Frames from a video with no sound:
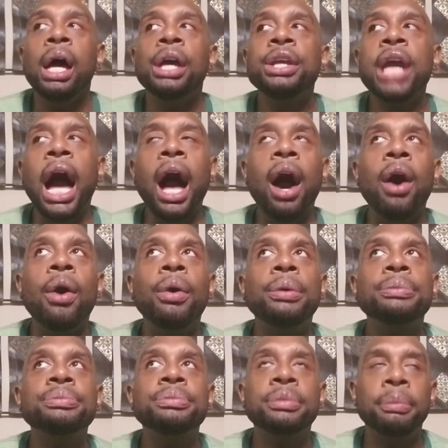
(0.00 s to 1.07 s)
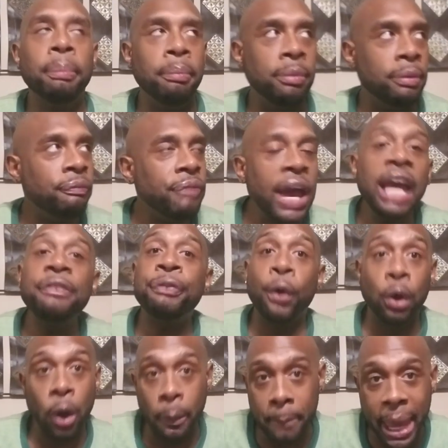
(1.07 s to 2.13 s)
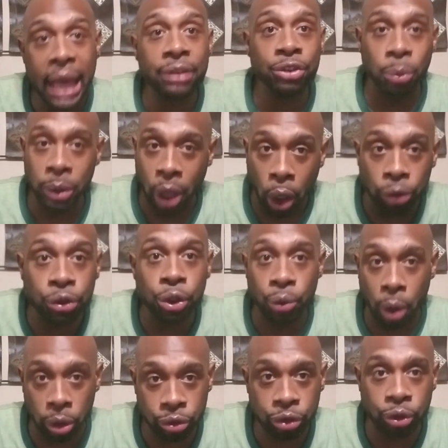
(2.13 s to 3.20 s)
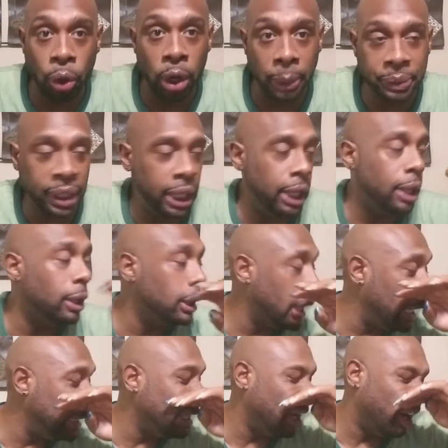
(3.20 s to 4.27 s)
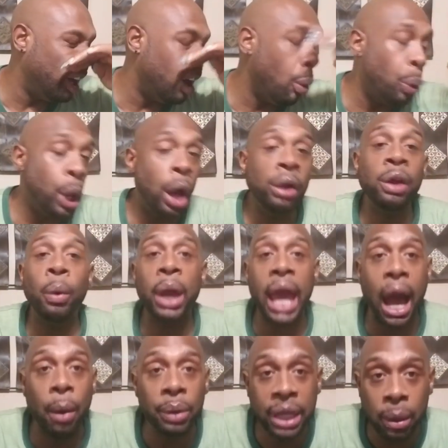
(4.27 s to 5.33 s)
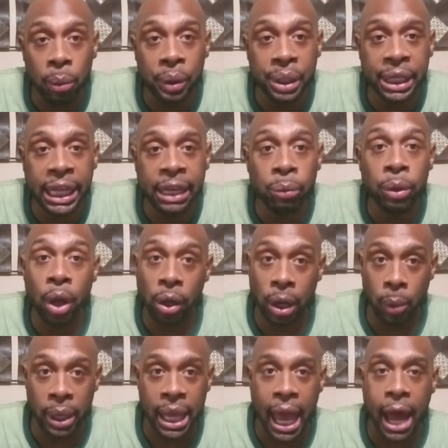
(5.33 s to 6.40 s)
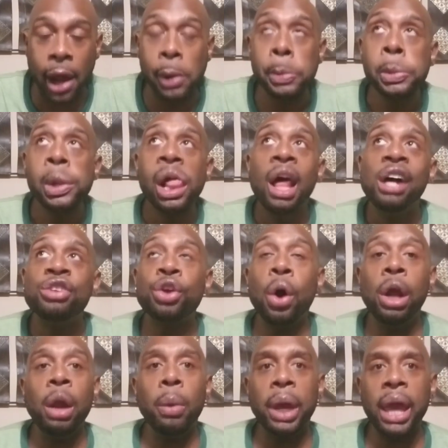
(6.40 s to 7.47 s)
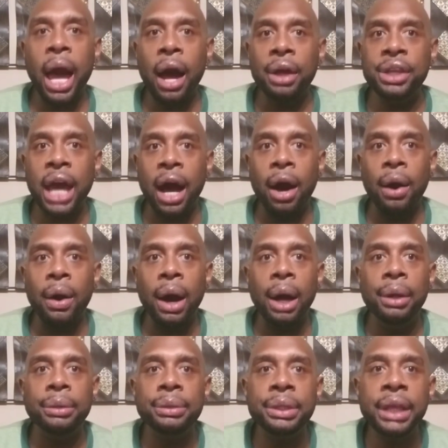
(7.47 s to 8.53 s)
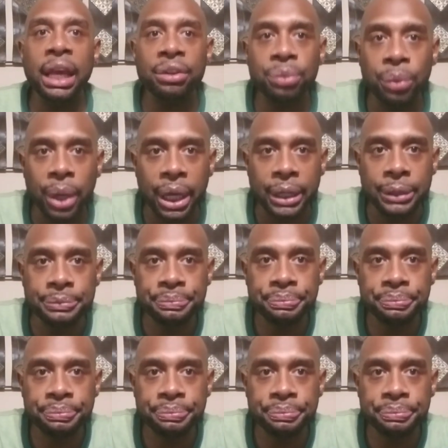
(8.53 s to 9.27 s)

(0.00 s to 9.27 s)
Y'all, fast forward on back till we go to the grocery store up the hill and uh, we're on our way out. We get what we need and we're on our way out. So on our way out, y'all, guess what?